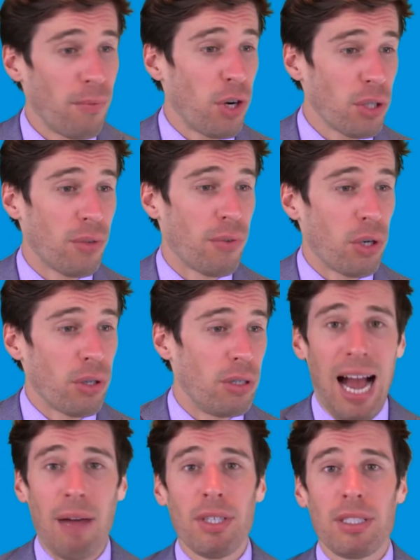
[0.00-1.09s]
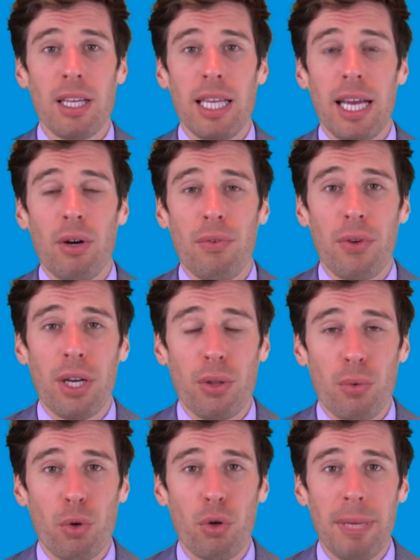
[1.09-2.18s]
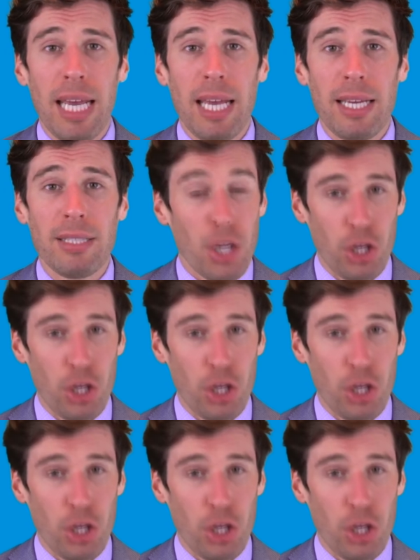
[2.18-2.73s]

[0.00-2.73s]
First of all, obviously the elephant in the room is